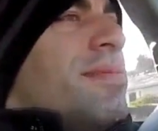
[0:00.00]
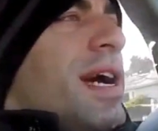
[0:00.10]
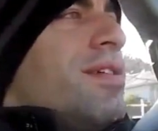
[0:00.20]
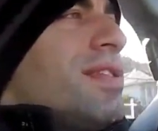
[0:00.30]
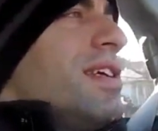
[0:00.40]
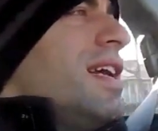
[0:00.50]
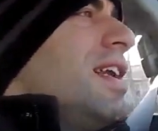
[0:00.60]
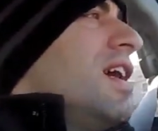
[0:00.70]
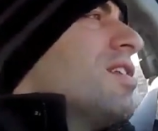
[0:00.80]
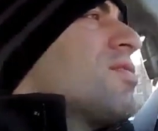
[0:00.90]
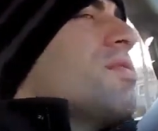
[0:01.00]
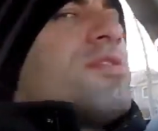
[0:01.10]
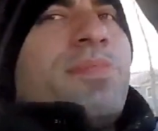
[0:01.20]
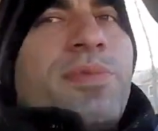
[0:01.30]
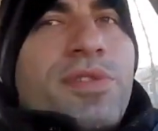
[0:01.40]
are about. They're not
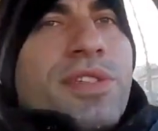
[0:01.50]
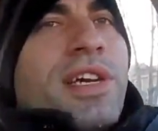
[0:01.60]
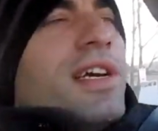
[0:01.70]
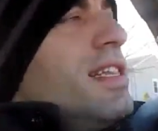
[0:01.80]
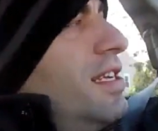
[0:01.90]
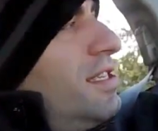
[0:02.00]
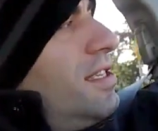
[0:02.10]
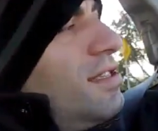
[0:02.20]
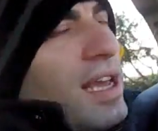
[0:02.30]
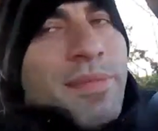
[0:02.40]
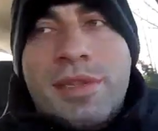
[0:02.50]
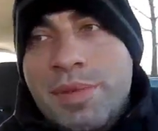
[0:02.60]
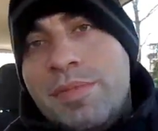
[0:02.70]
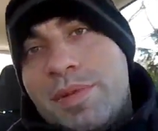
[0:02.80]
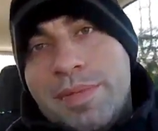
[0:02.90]
hardcore sports cars. I mean,
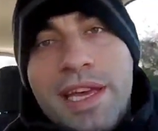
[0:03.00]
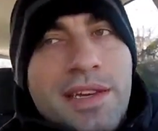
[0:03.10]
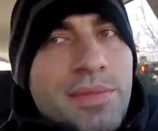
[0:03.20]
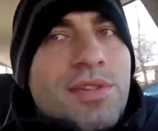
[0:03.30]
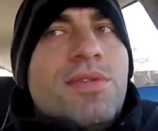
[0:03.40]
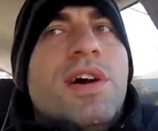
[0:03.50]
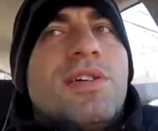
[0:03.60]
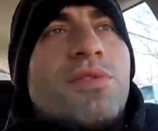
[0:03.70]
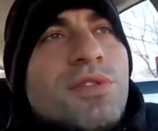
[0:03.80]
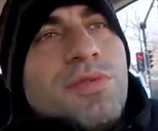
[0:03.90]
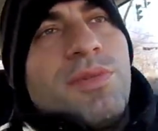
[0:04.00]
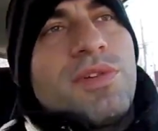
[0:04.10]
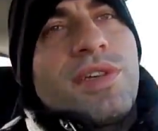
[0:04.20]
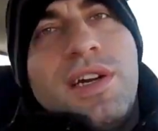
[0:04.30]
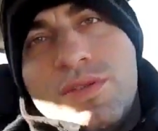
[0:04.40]
people make them into hardcore
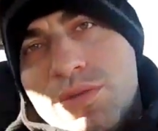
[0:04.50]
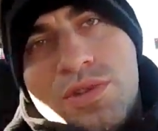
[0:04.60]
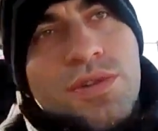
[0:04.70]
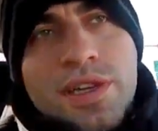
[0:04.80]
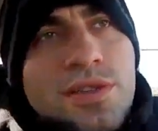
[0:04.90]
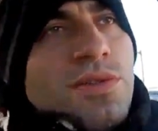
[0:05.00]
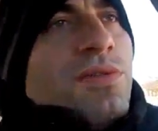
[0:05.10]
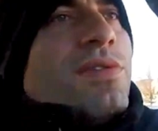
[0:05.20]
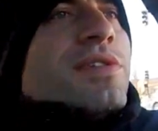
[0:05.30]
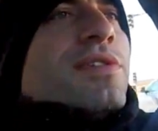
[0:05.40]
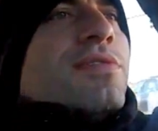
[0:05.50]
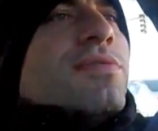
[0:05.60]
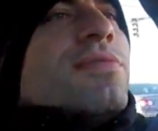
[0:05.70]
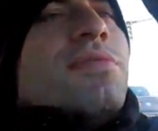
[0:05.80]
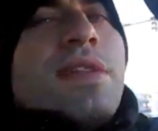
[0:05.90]
sports cars, which you can do. It's
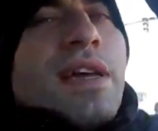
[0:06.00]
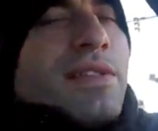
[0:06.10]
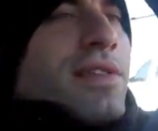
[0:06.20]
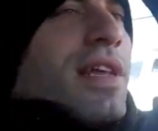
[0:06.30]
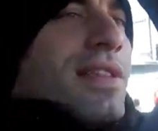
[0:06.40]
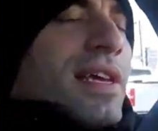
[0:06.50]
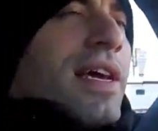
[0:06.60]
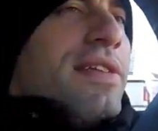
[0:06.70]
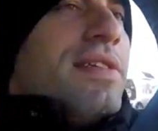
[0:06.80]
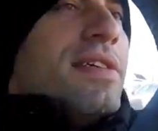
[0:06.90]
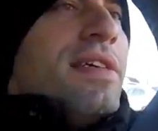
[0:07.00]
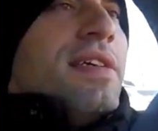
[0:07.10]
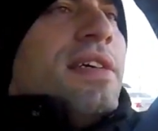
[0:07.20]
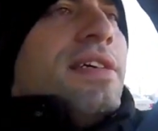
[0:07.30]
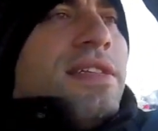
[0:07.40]
not
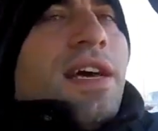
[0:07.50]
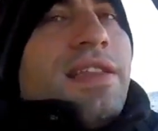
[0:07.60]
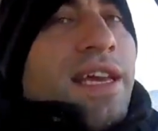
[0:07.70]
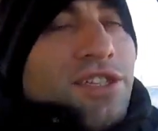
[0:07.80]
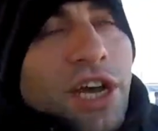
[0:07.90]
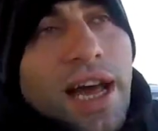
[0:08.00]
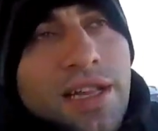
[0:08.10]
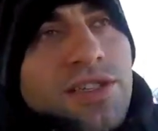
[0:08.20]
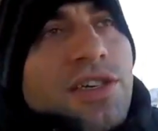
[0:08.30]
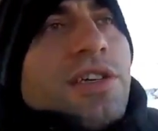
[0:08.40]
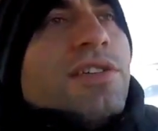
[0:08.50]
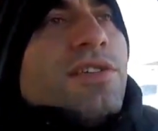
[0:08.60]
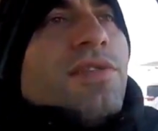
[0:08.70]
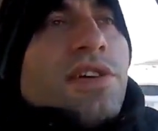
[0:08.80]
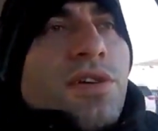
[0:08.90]
that challenging
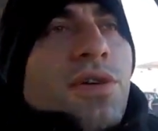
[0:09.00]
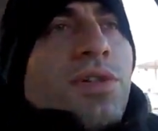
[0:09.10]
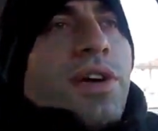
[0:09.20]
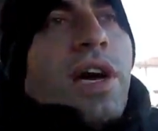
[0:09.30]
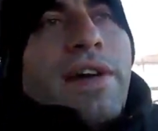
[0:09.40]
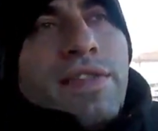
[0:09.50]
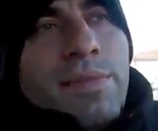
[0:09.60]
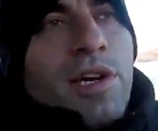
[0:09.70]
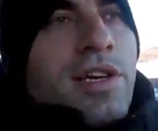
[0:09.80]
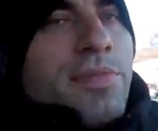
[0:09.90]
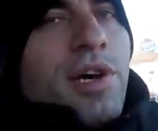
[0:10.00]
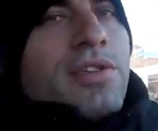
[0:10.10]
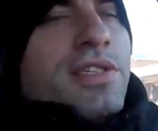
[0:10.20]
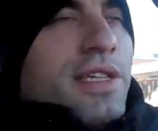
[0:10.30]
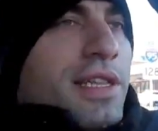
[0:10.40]
considering all the aftermarket
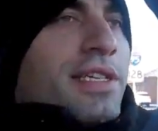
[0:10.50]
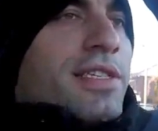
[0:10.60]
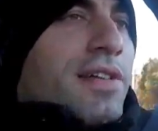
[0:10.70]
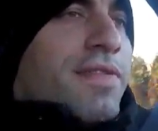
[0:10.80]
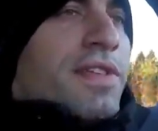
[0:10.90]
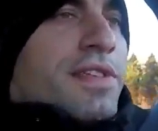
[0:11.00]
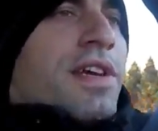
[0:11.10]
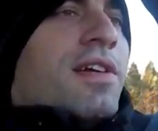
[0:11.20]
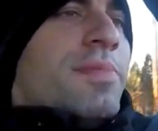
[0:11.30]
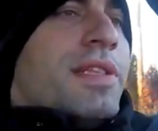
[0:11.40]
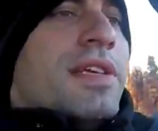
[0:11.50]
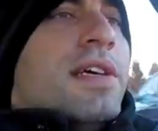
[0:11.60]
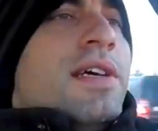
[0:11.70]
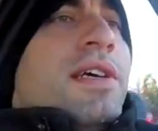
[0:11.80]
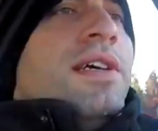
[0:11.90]
parts that they sell for this car. But
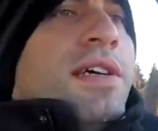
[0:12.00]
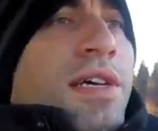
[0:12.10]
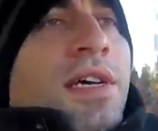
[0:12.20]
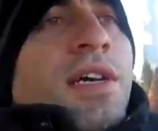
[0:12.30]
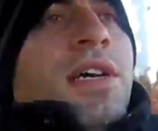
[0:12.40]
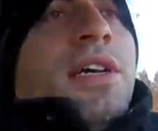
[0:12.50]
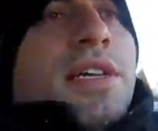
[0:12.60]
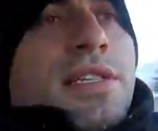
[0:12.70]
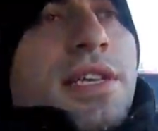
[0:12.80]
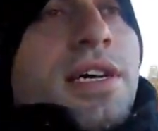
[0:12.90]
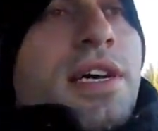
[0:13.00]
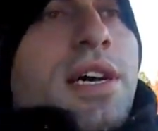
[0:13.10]
it's